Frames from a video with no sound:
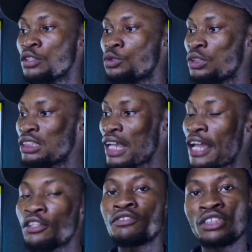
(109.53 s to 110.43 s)
this
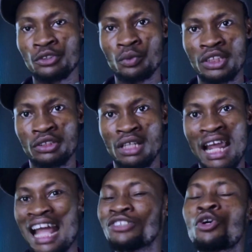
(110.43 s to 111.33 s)
kind of situation
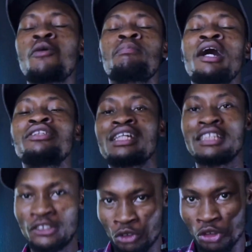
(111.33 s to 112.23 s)
and has compounded
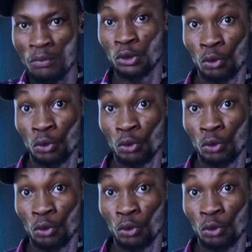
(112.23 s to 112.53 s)
his trouble.